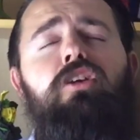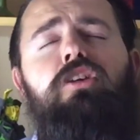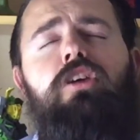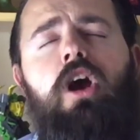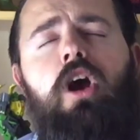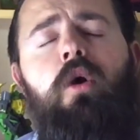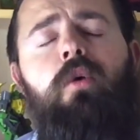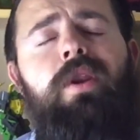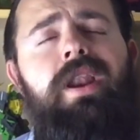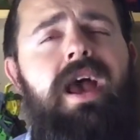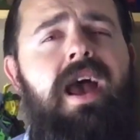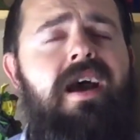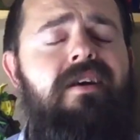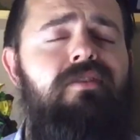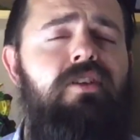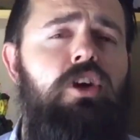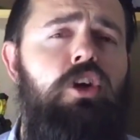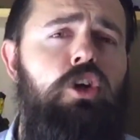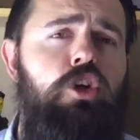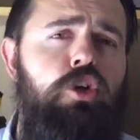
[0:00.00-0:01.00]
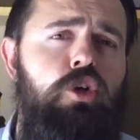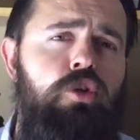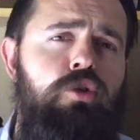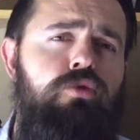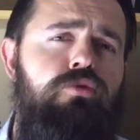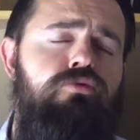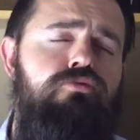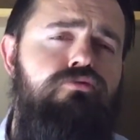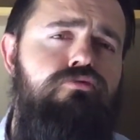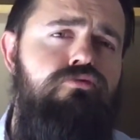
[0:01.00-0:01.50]
go and have a
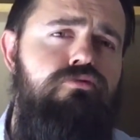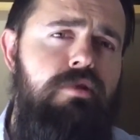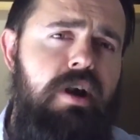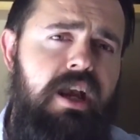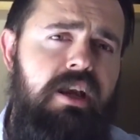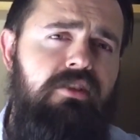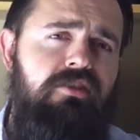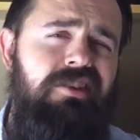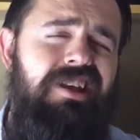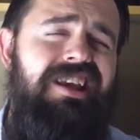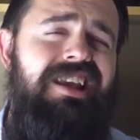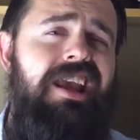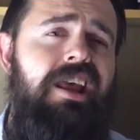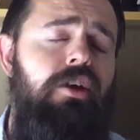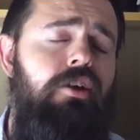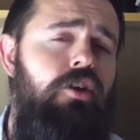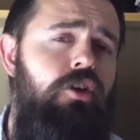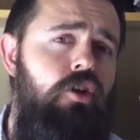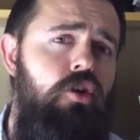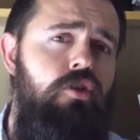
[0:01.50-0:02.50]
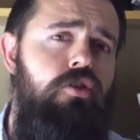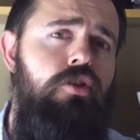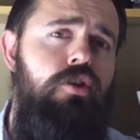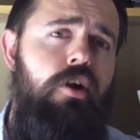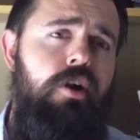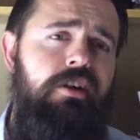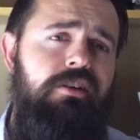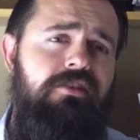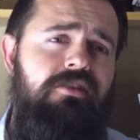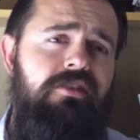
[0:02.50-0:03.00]
good rest and get a good
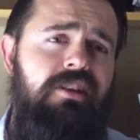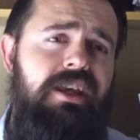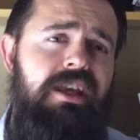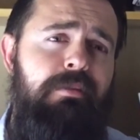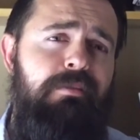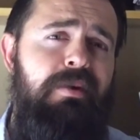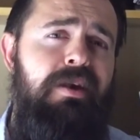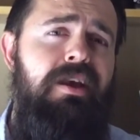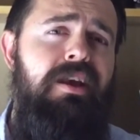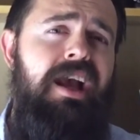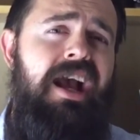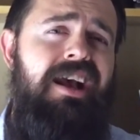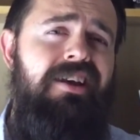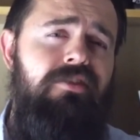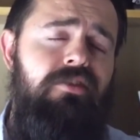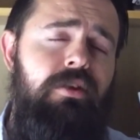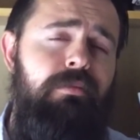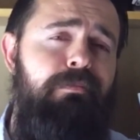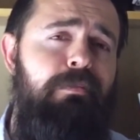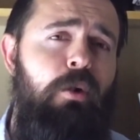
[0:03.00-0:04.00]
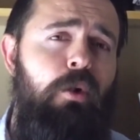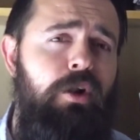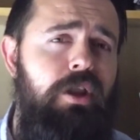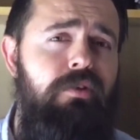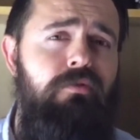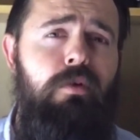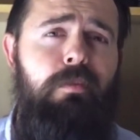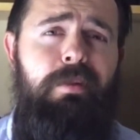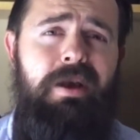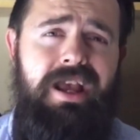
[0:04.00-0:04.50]
night's sleep as the
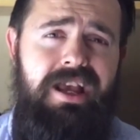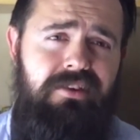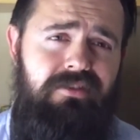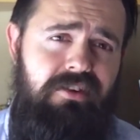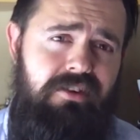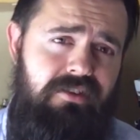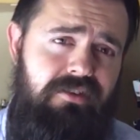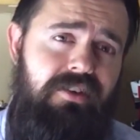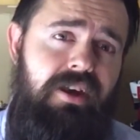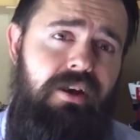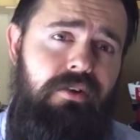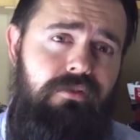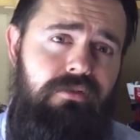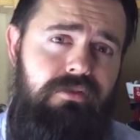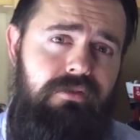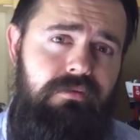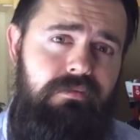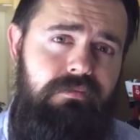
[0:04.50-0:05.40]
body repairs itself.